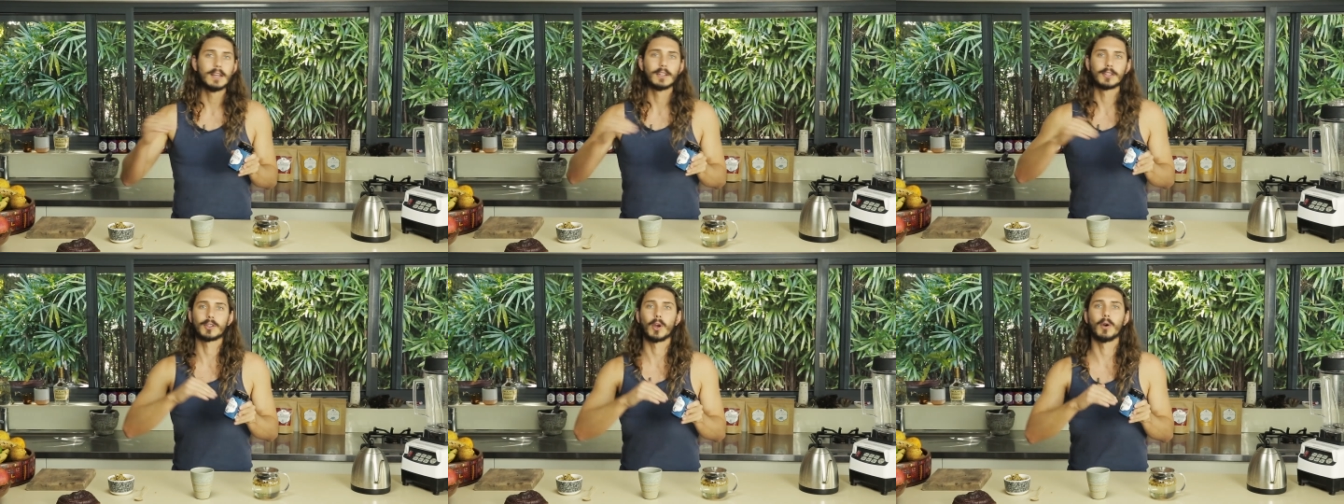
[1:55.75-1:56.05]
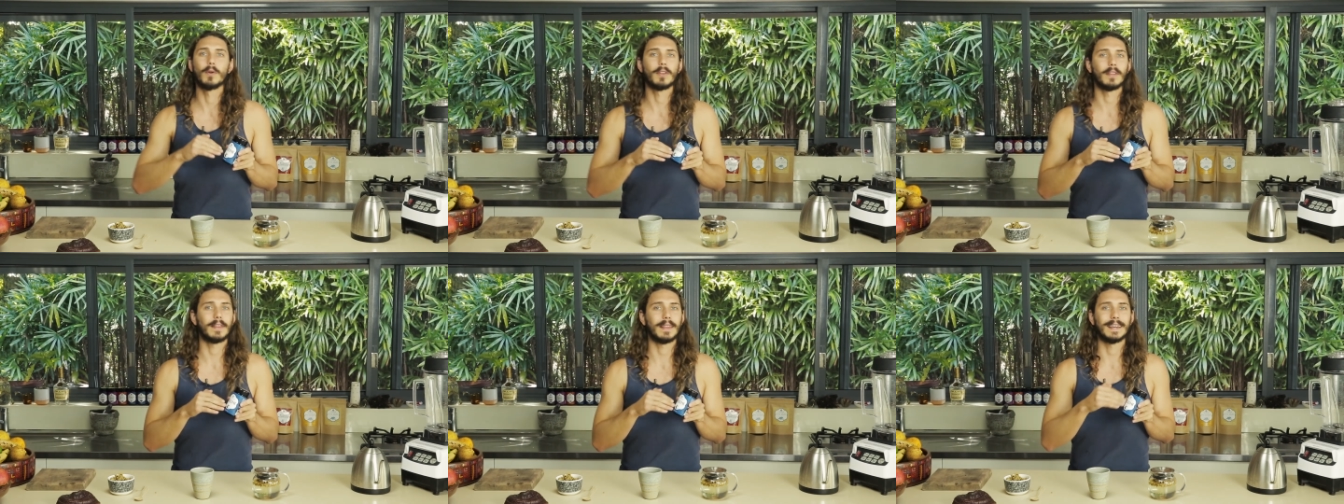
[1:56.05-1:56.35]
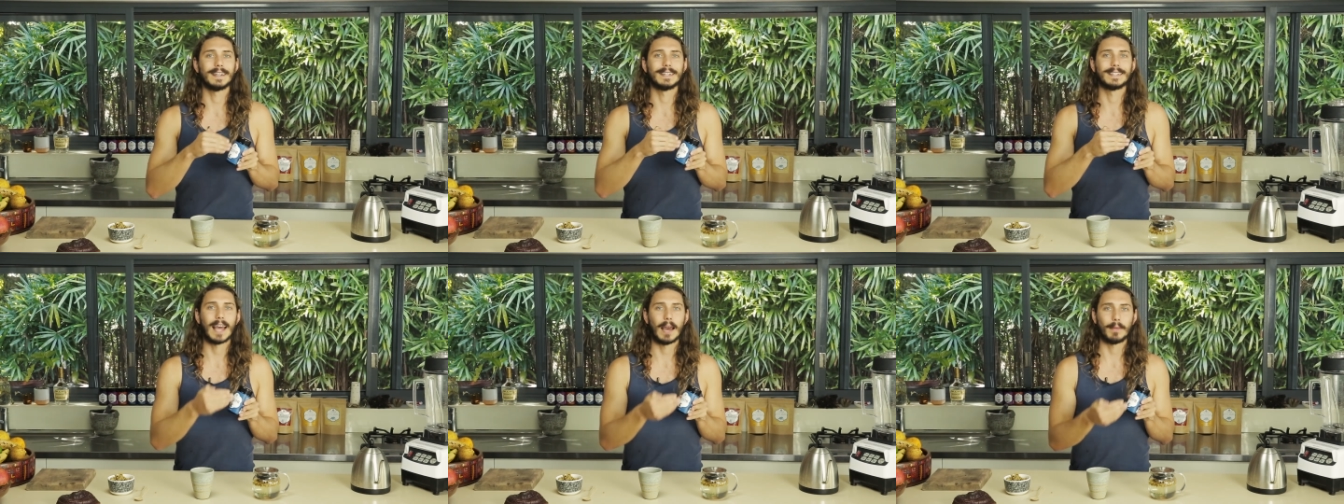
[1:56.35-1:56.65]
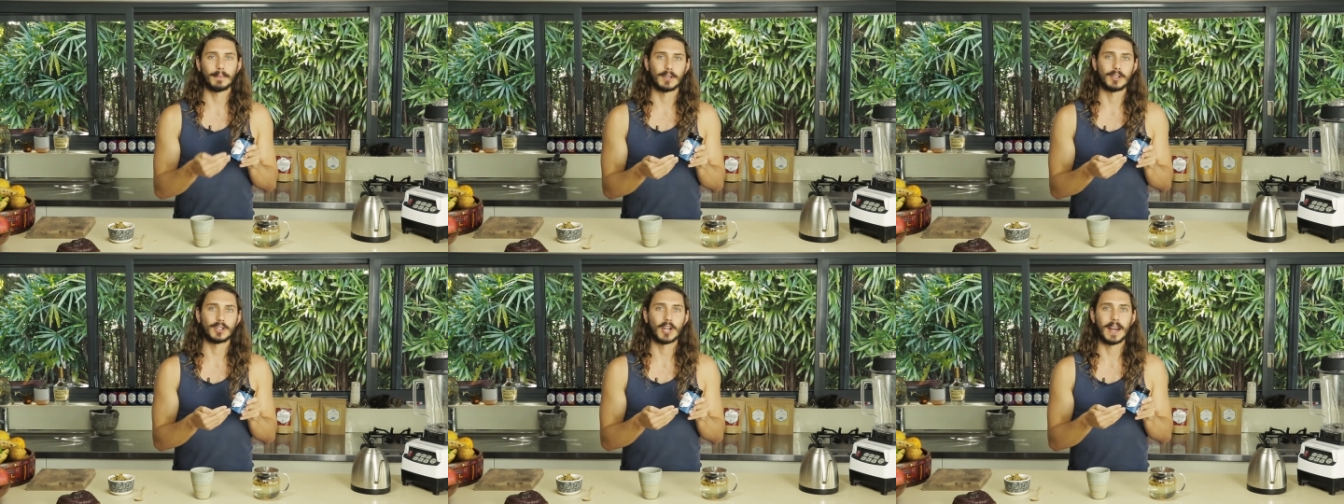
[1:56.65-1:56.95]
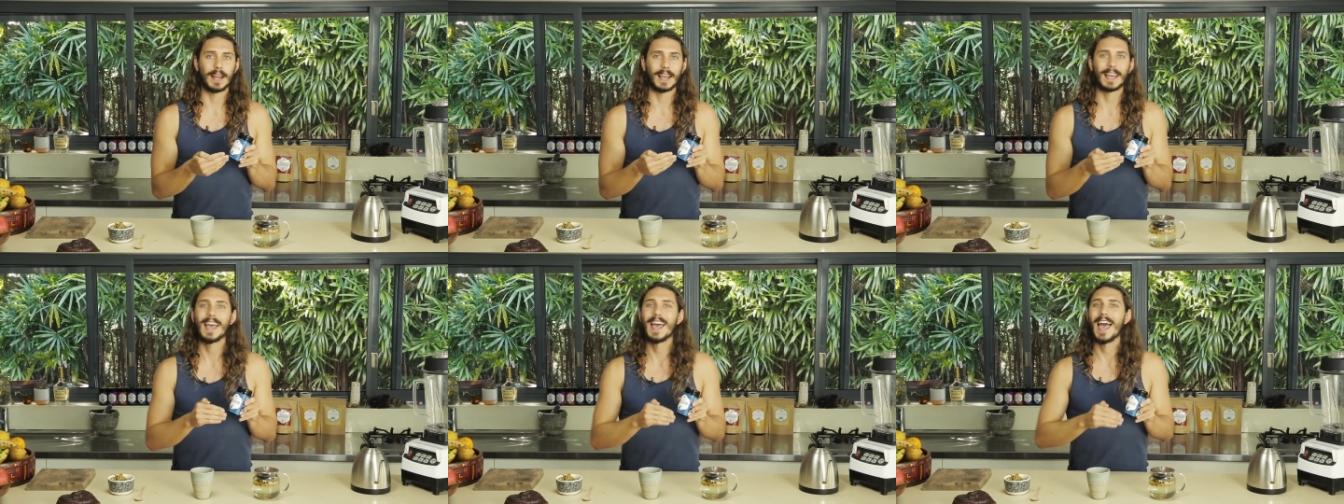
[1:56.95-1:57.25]
so that the
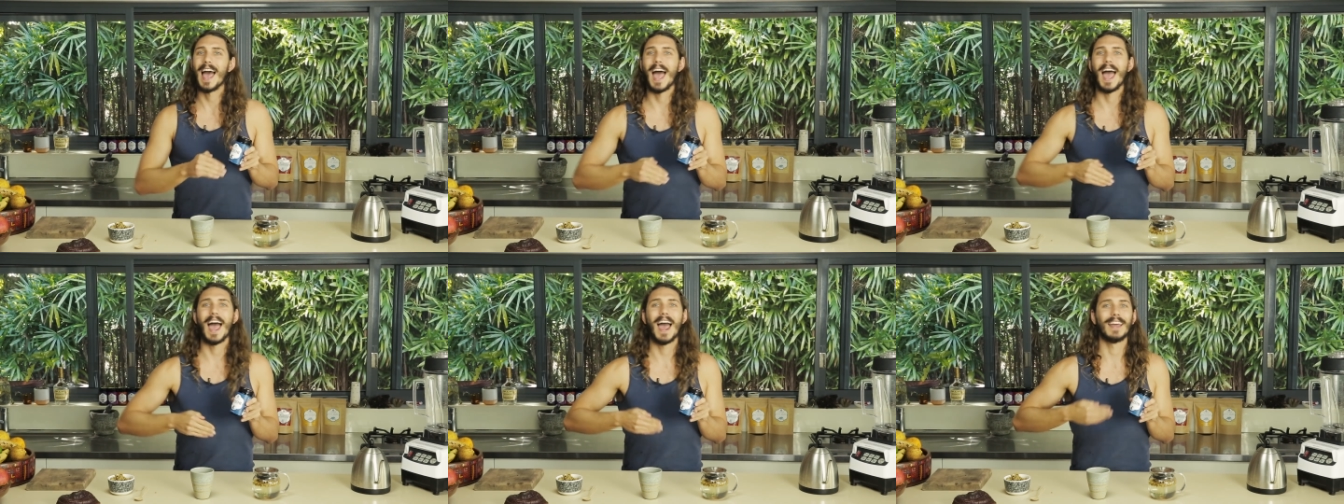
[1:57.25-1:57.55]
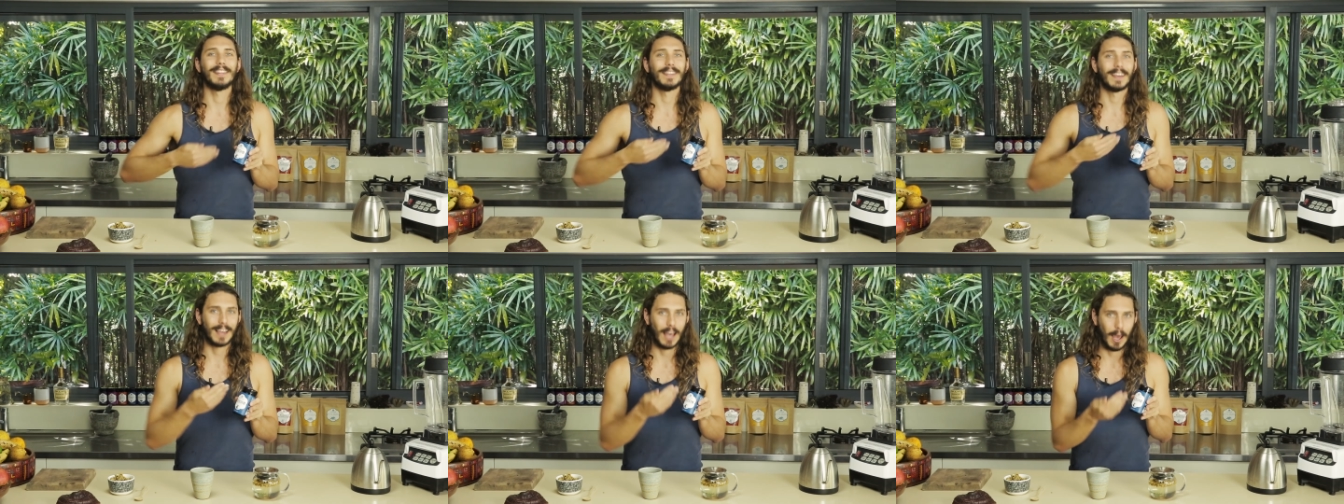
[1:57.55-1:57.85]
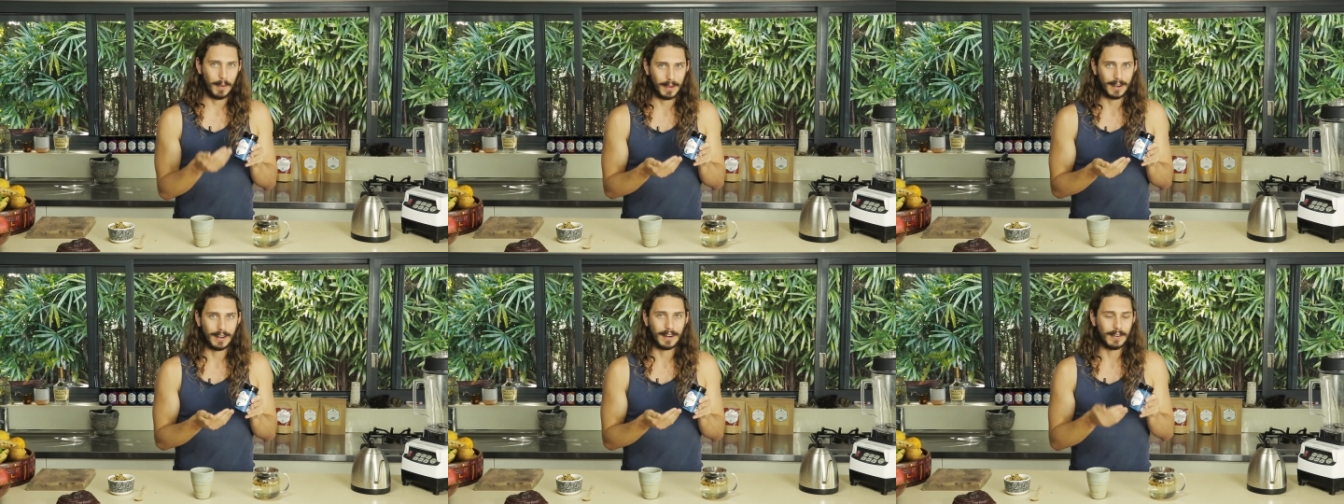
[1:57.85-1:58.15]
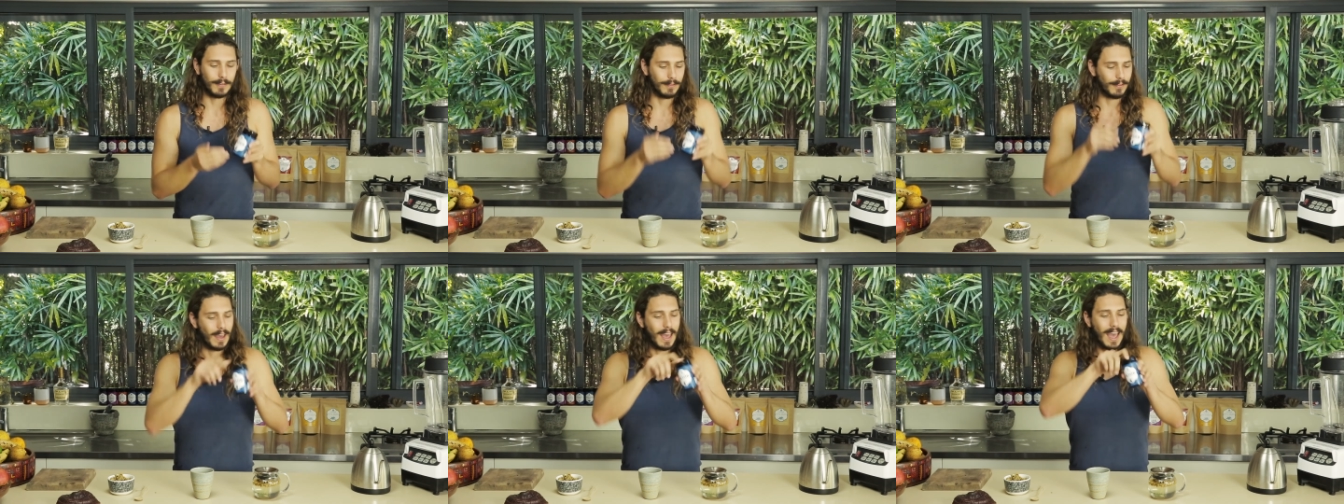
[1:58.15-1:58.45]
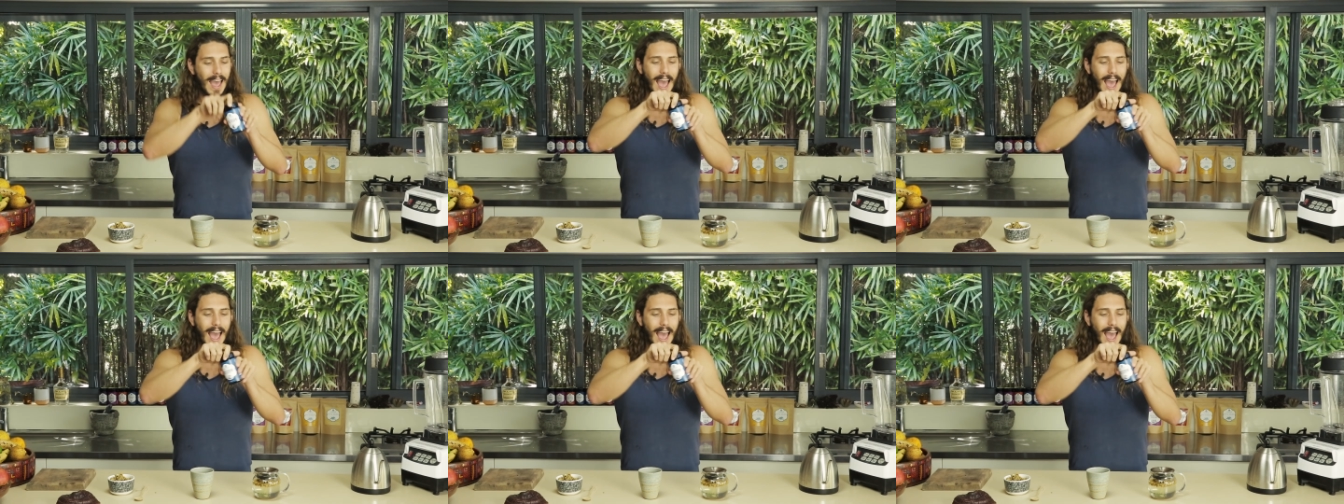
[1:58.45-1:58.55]
adaptogenic and the carminative